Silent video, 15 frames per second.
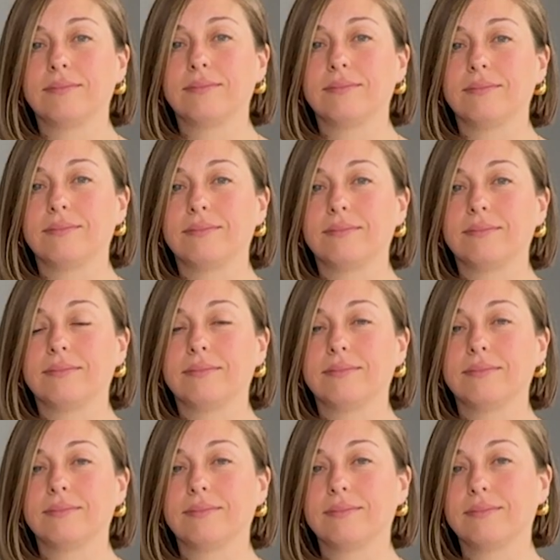
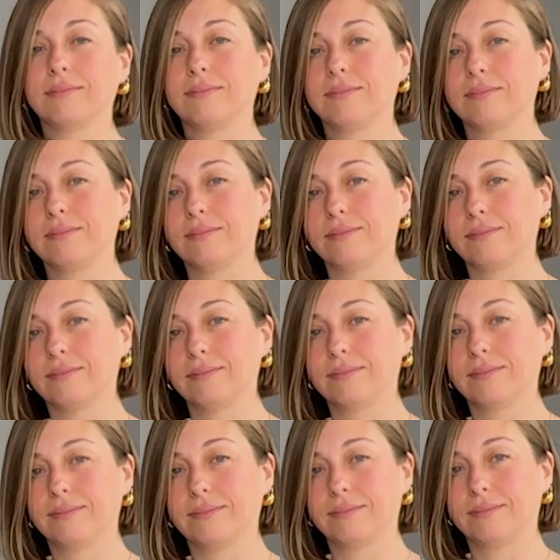
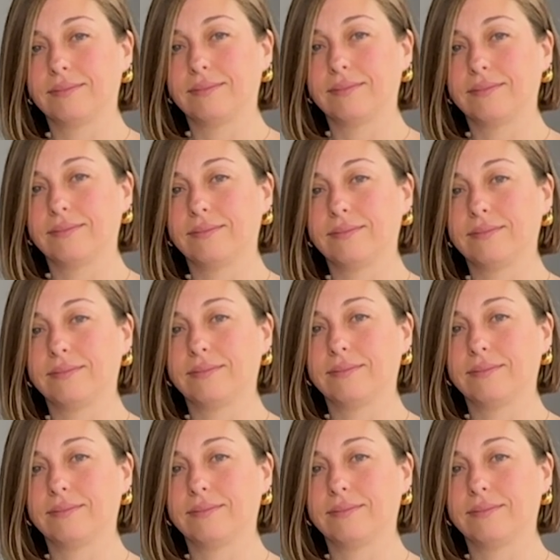(silent)